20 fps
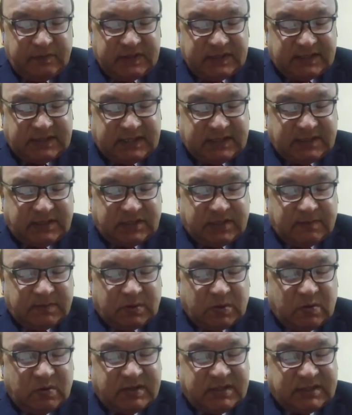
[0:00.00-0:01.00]

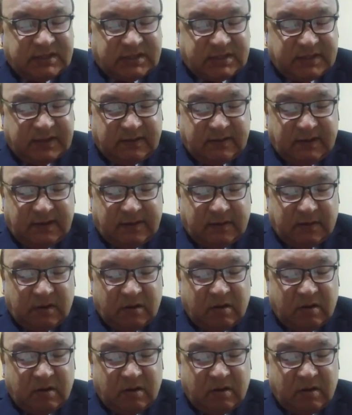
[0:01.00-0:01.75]
system through restrictive